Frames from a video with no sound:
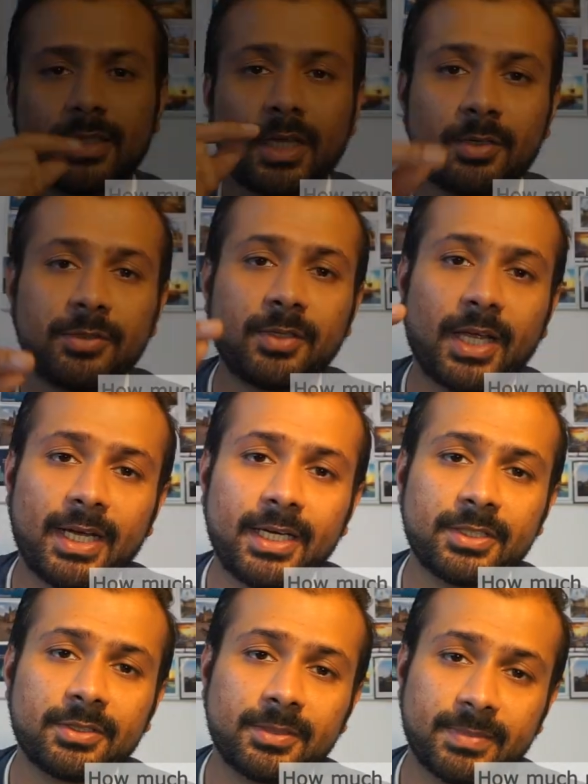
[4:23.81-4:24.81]
Now you
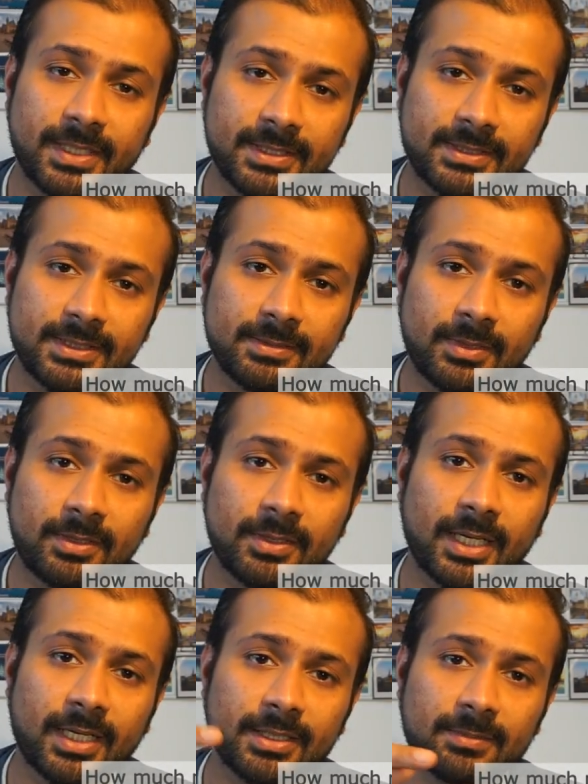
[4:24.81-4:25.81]
add your dependencies
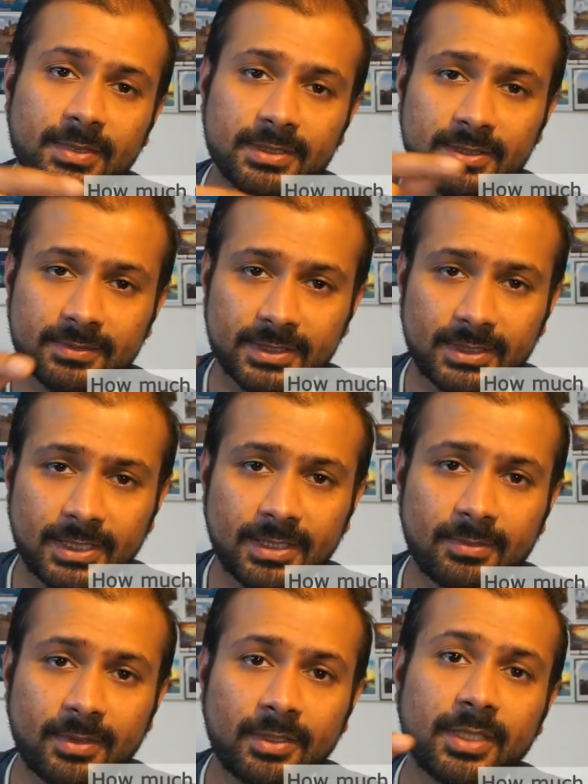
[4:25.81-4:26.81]
amount and the personal living
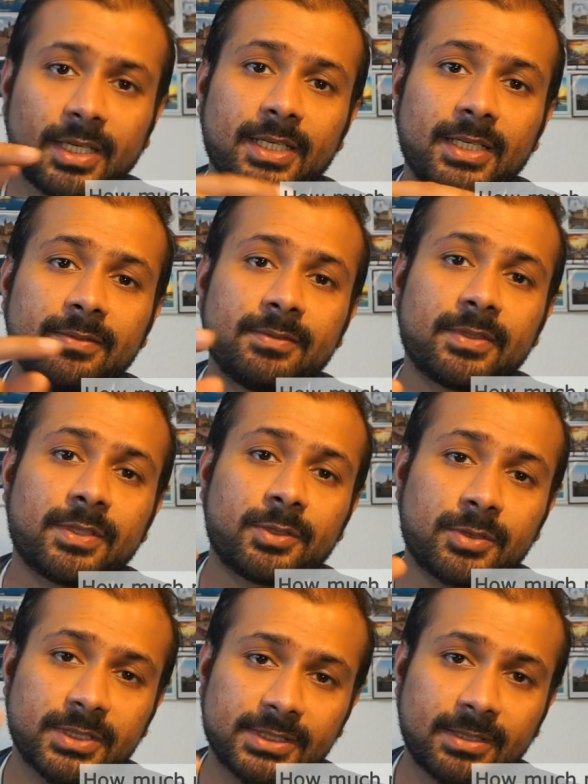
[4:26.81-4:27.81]
amount, and if the
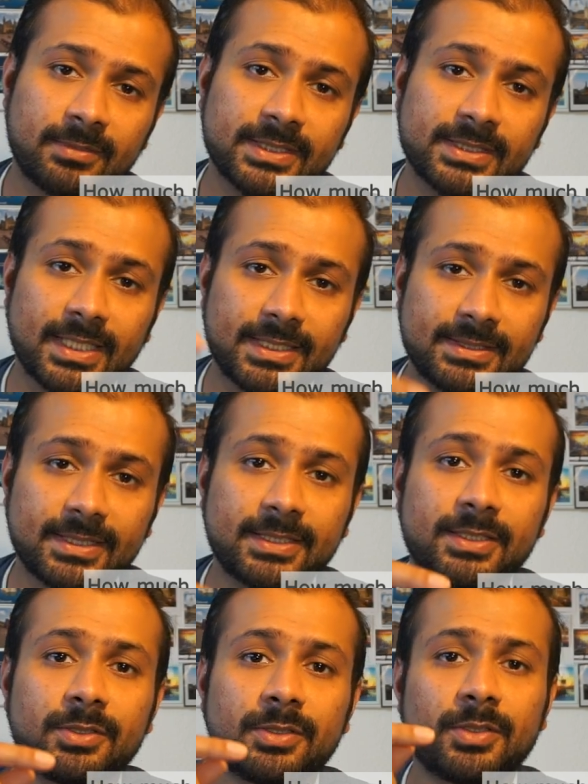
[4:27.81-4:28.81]
total sum is less than
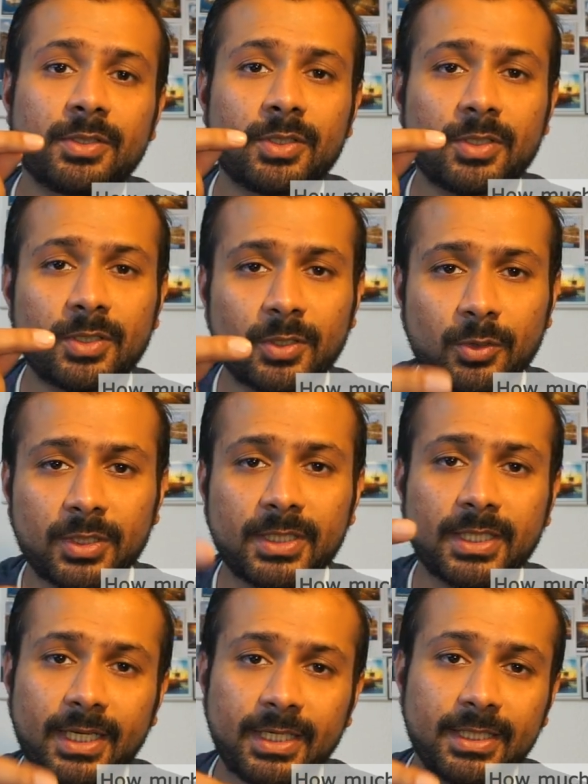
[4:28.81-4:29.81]
your total
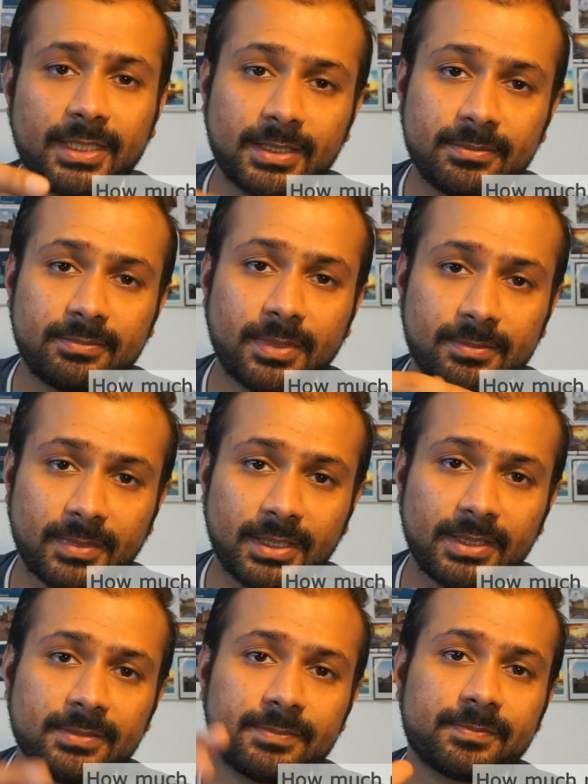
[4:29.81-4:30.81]
net income per
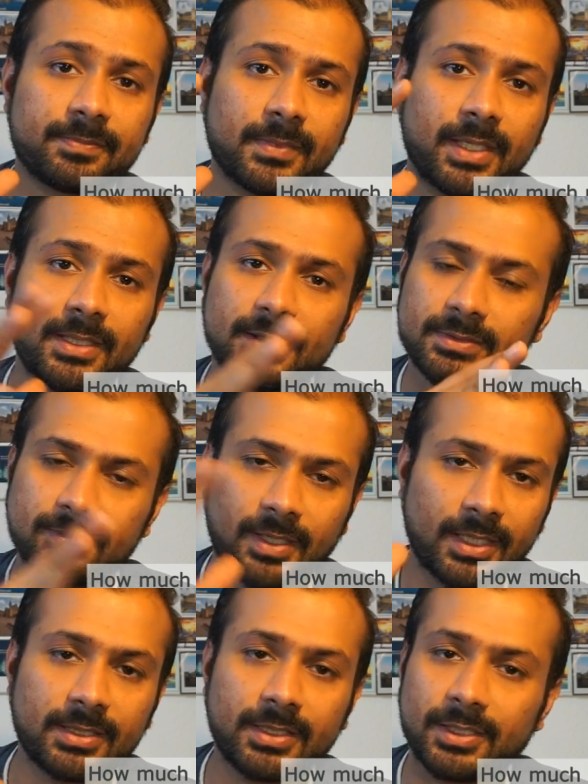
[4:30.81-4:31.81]
month, then it's
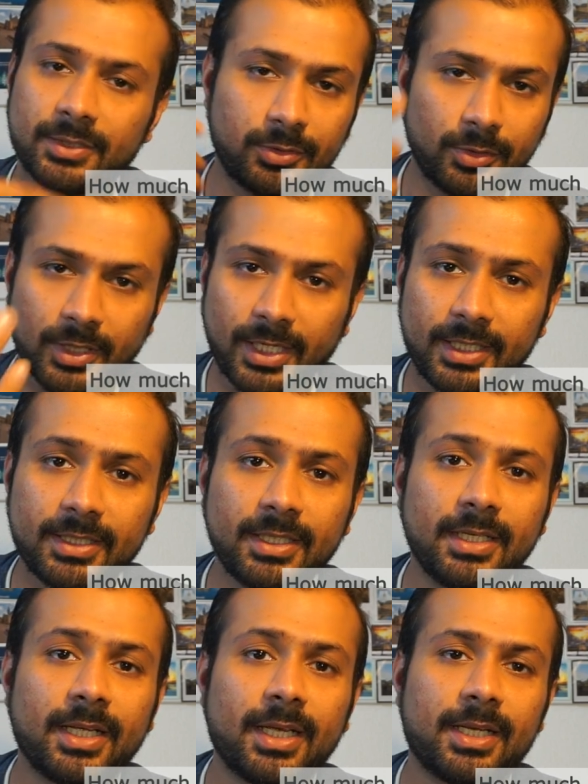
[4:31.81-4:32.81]
fine. Then you go ahead
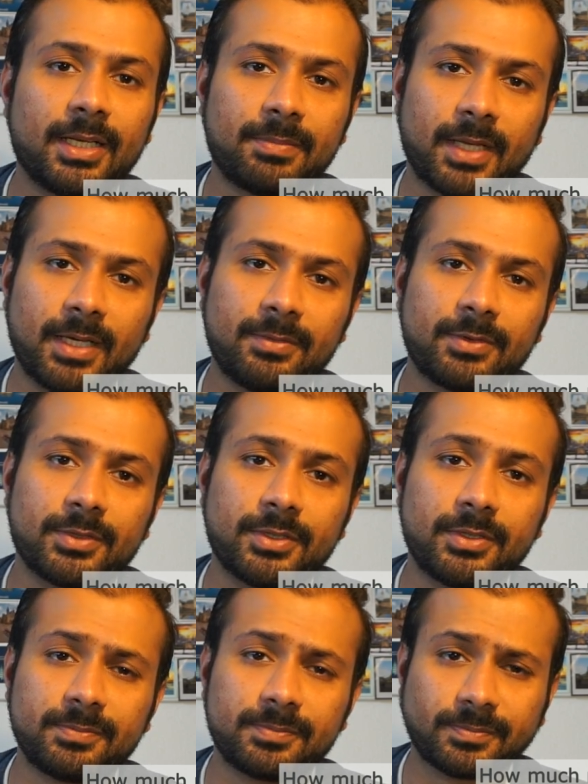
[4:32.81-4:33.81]
and apply for
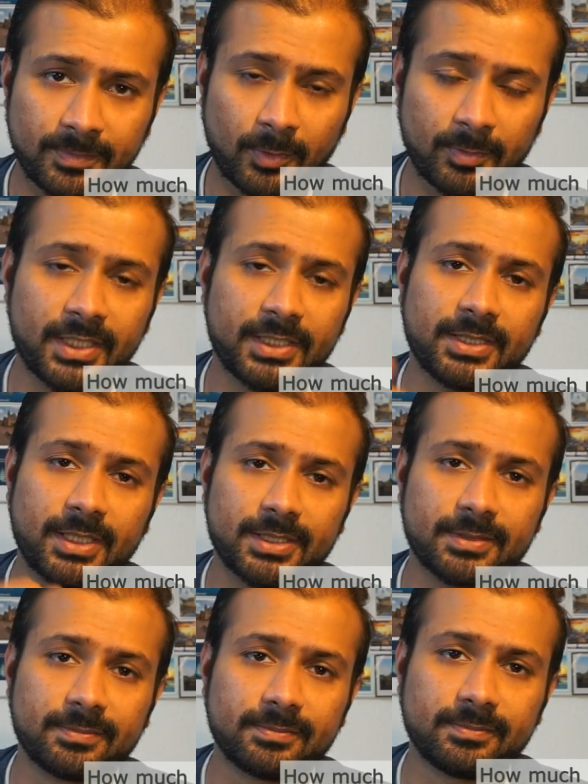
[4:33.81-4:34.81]
your obligation letter.